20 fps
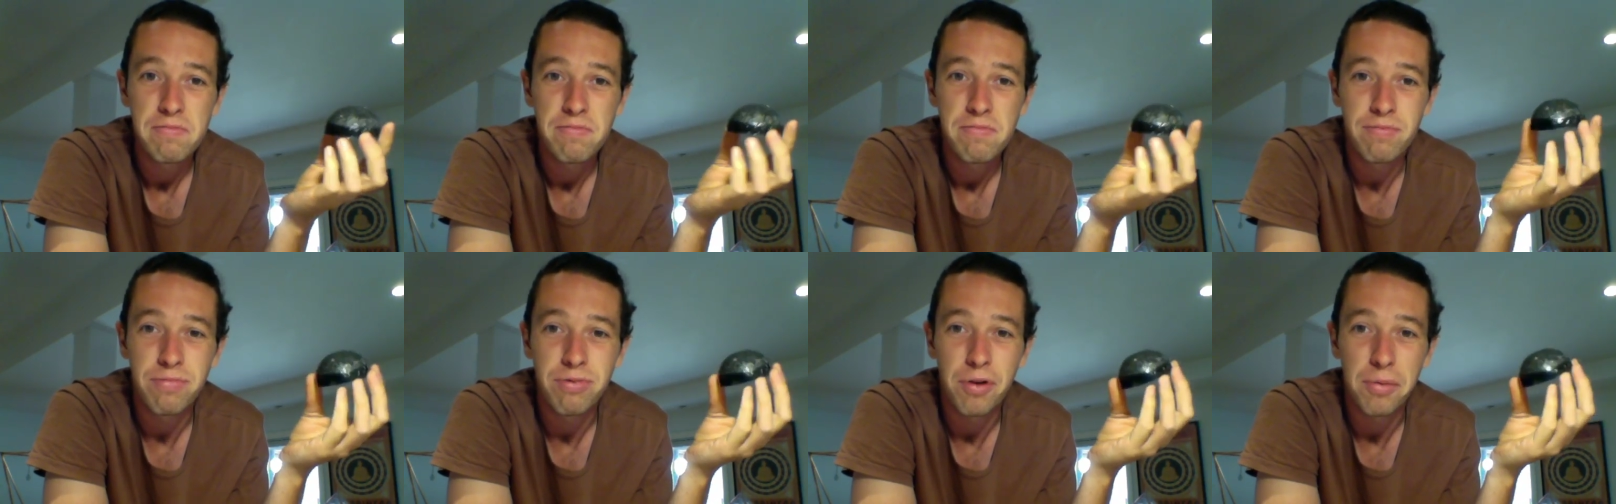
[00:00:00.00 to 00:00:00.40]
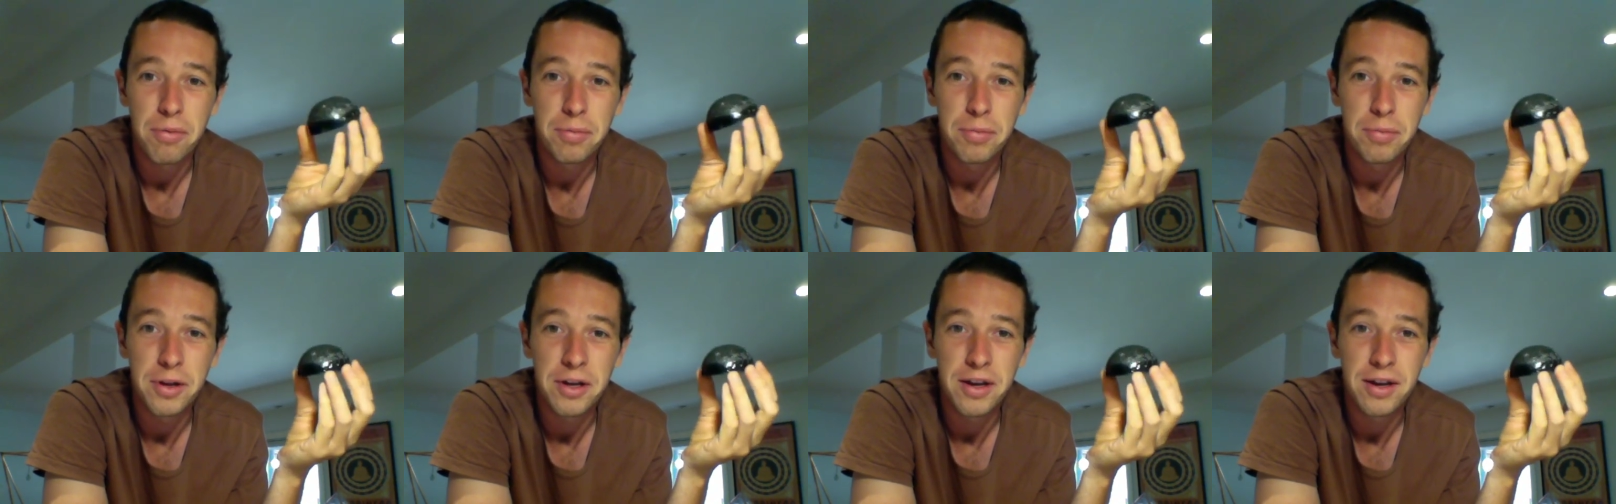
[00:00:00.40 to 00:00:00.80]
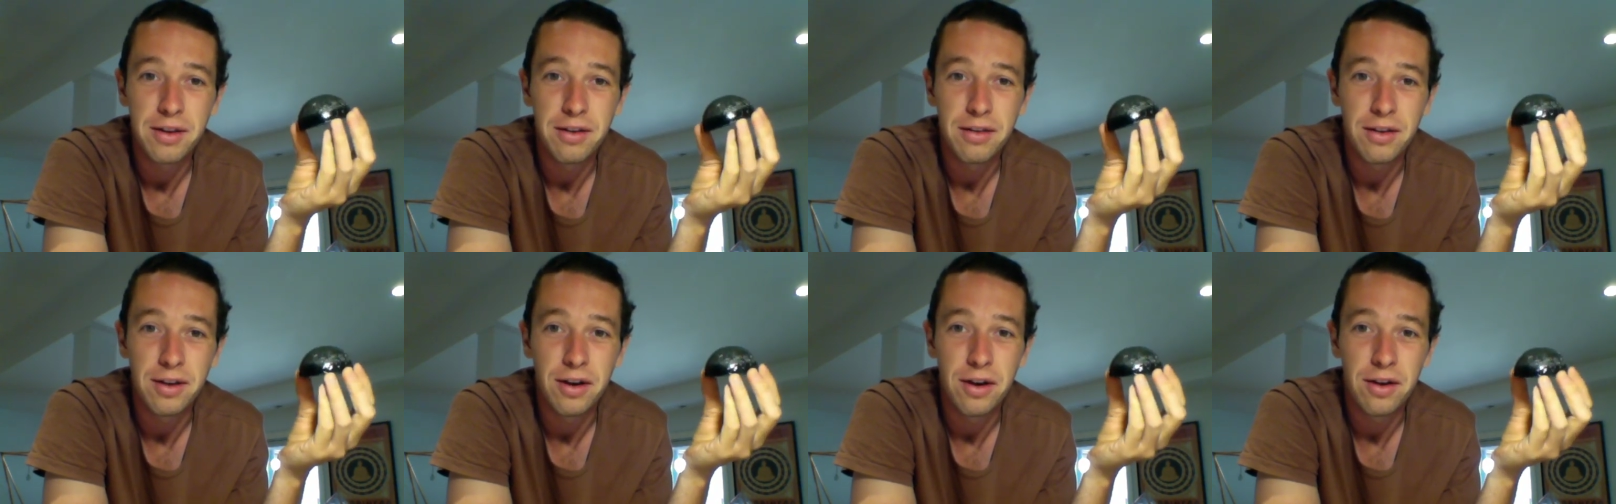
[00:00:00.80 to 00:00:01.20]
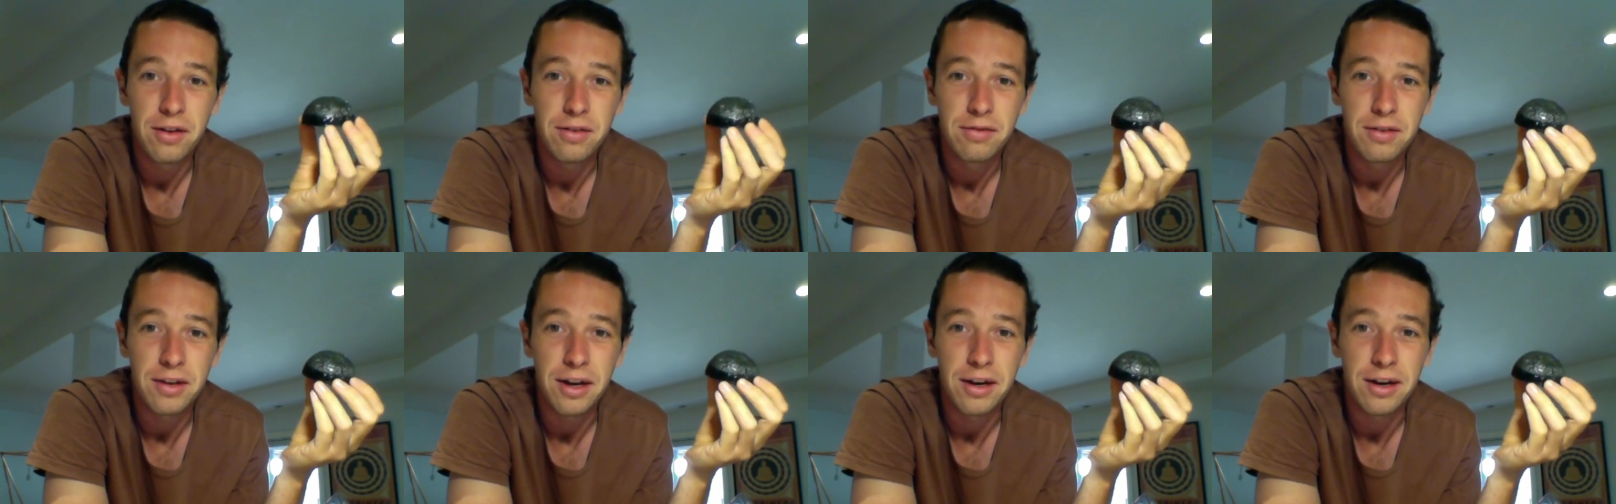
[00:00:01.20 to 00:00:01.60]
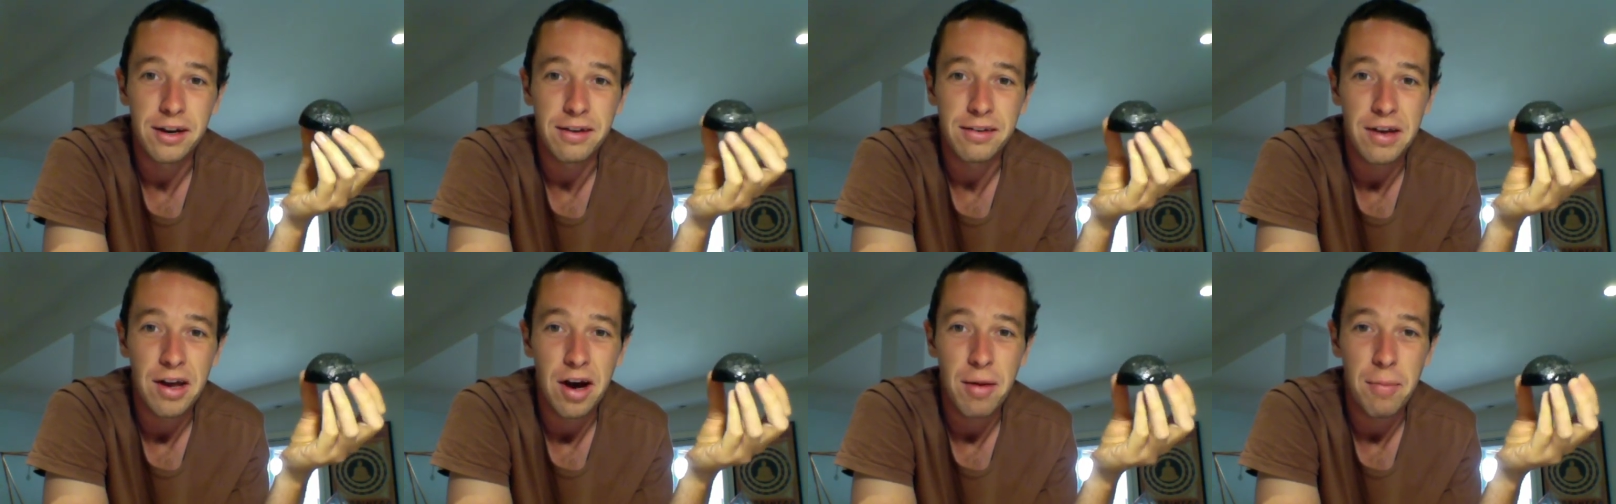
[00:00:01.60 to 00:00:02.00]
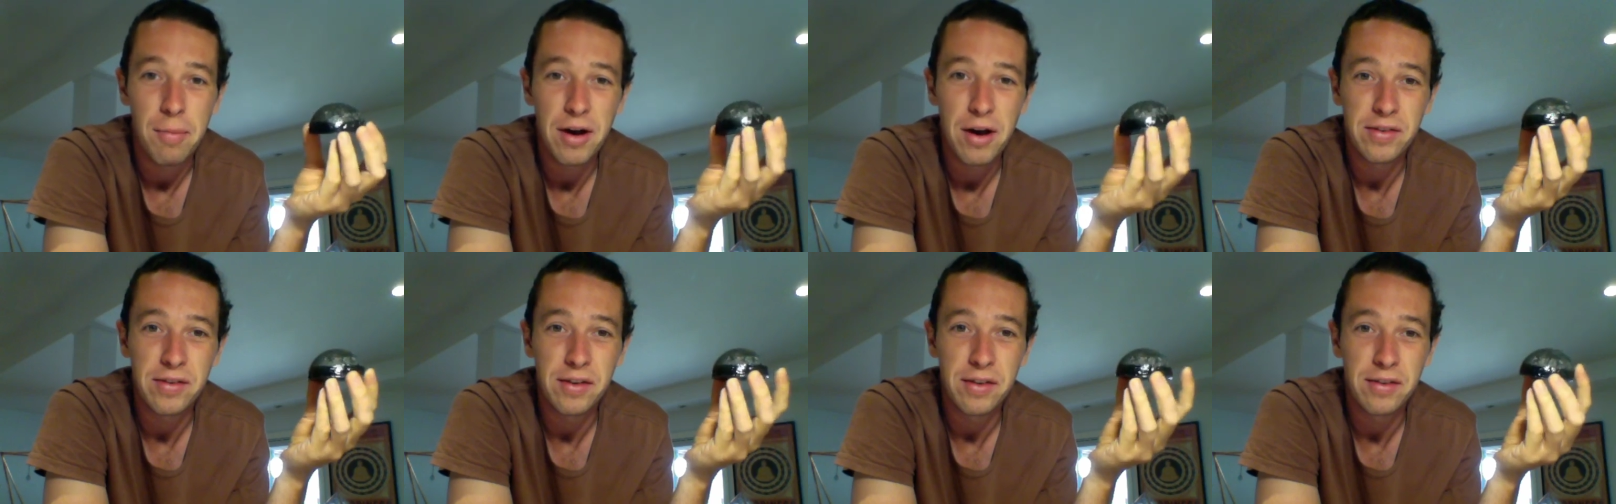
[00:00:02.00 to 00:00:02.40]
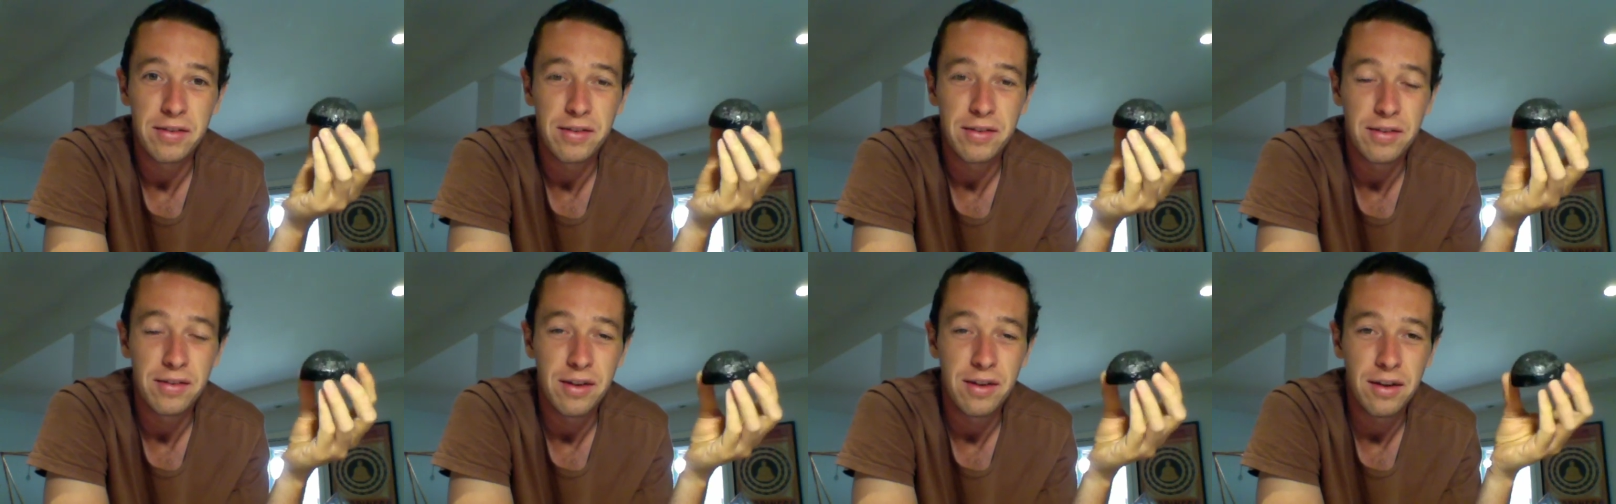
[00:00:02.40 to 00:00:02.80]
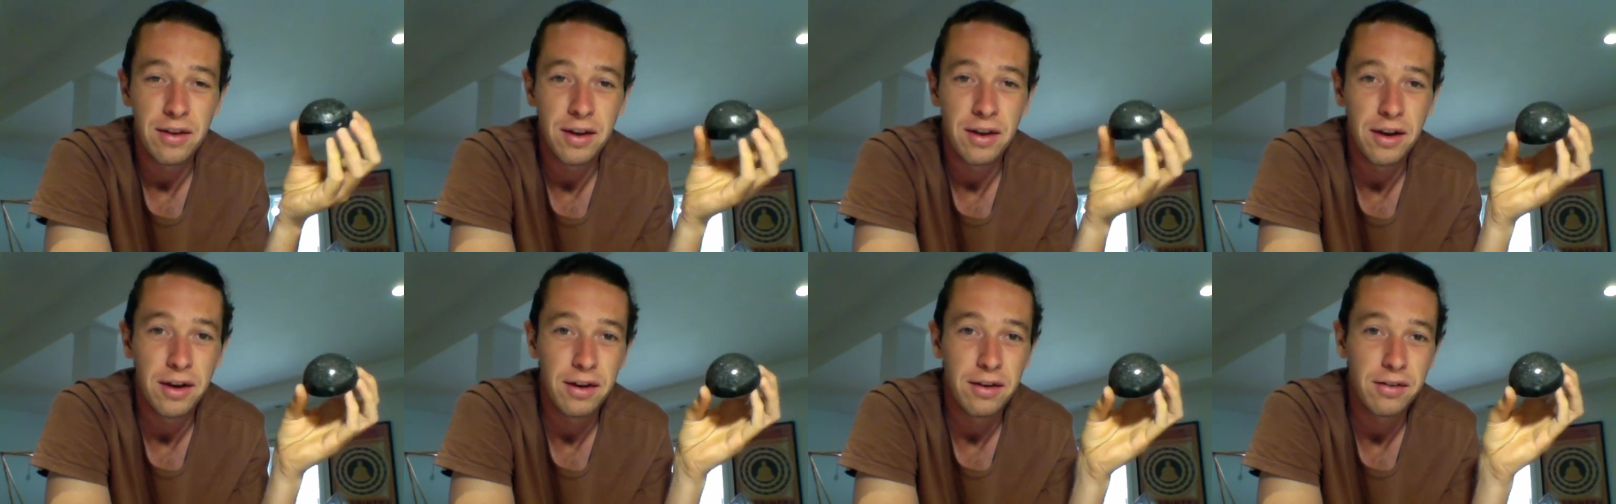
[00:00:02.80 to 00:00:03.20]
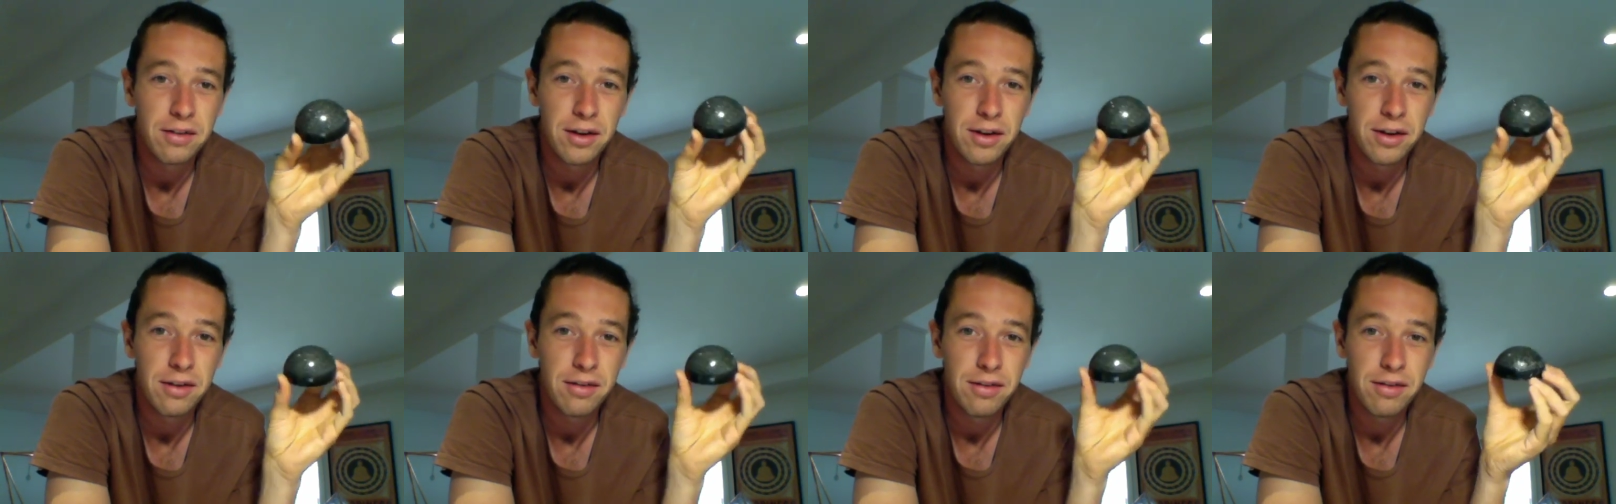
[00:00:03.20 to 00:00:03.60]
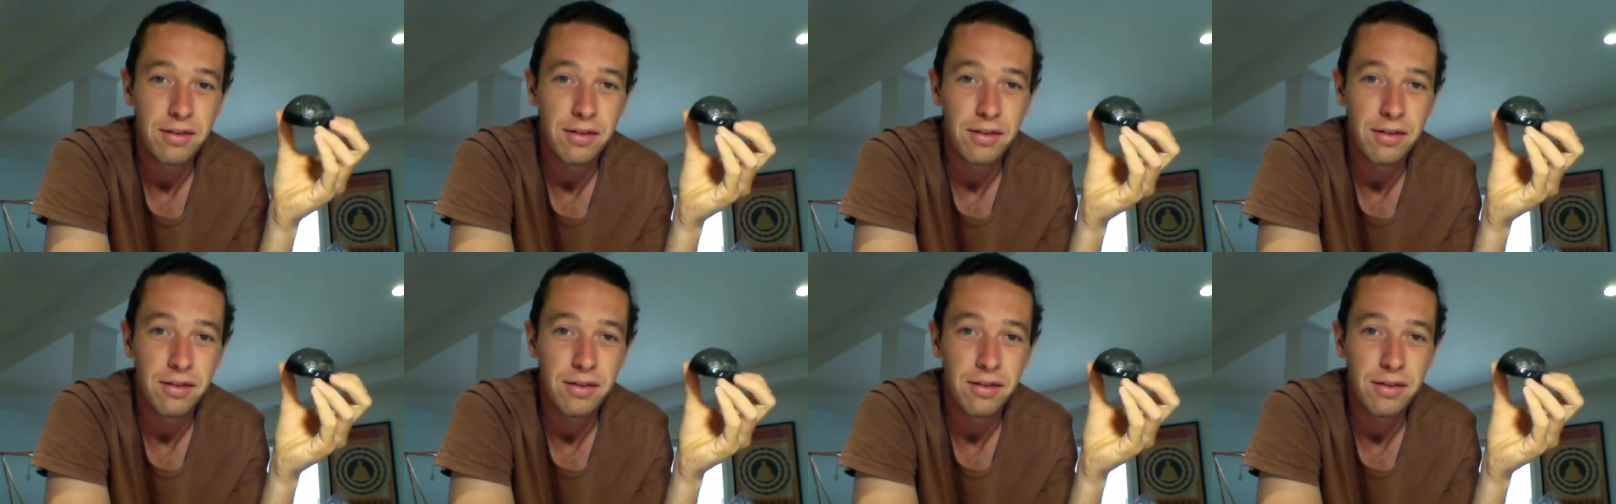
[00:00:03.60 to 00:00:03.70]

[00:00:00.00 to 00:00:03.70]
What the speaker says: probably, getting a tower buster that's hitting at,